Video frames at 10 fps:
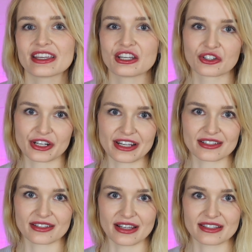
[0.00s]
the
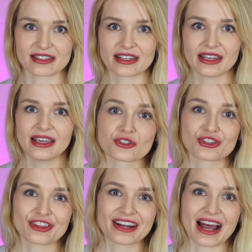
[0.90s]
ingredients list.
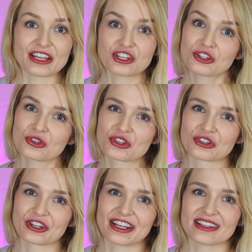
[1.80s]
So then I took those
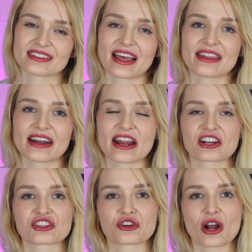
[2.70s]
ingredients and then I
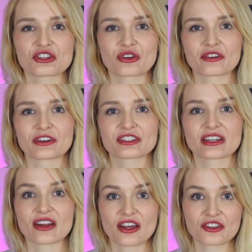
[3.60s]
actually
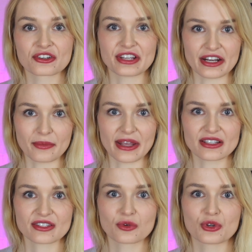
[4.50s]
cross-referenced another
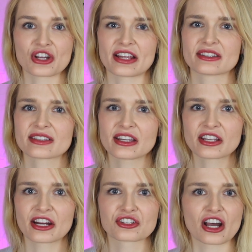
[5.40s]
database, which had
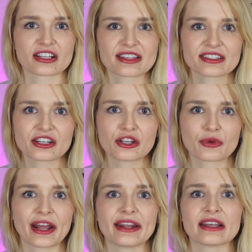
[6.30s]
skincare toxicity
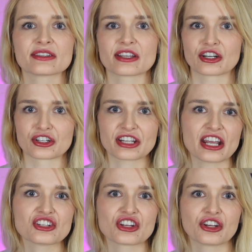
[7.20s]
ratings,
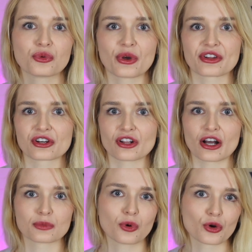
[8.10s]
irritation, whether
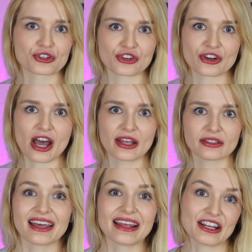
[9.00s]
clogged pores or not.
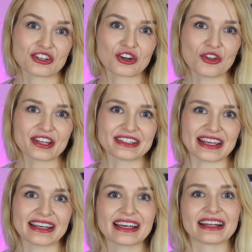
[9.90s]
And I took all that
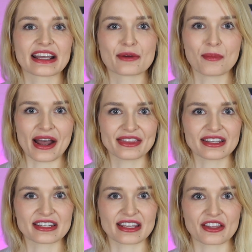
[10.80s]
data and I combined
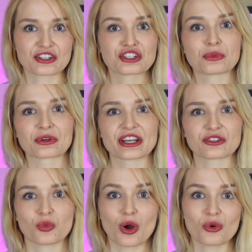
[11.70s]
that together to
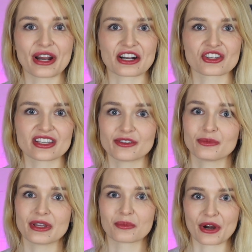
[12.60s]
predict what would actually give
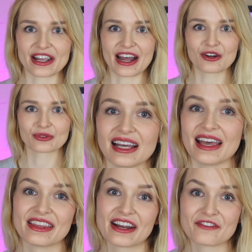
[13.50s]
me a breakout.
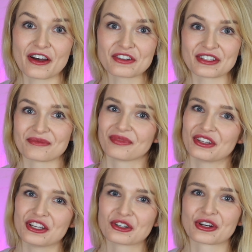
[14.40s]
And then I found it,
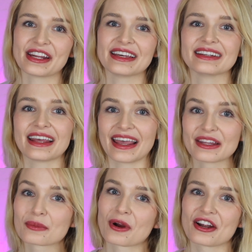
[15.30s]
the ingredient
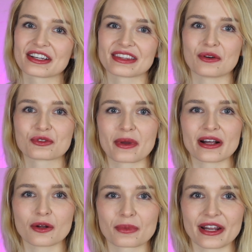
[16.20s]
and the product that was my
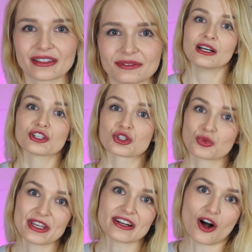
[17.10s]
culprit
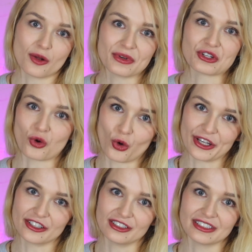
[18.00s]
sweet almond
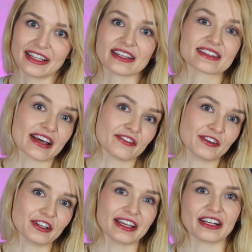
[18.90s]
oil in the
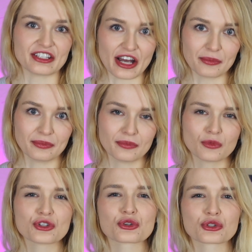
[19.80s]
Cetaphil in a tub,
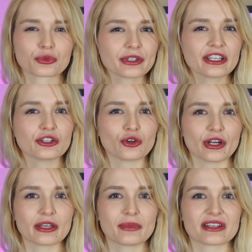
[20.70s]
which was really
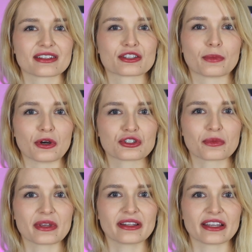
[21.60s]
annoying because it's supposed
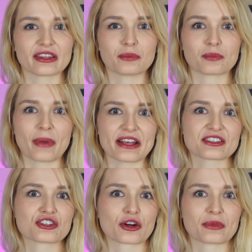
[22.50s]
to be like the
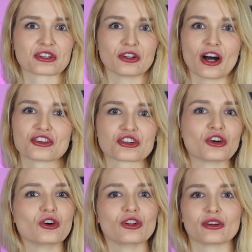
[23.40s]
best
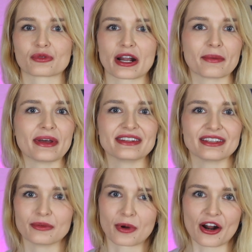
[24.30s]
dermatological
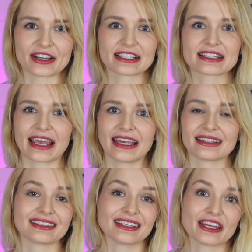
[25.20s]
recommended product
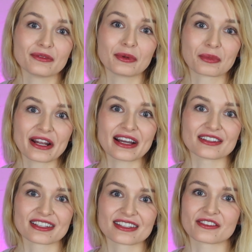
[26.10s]
and it gave me
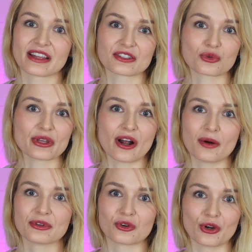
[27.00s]
breakouts because of that sweet almond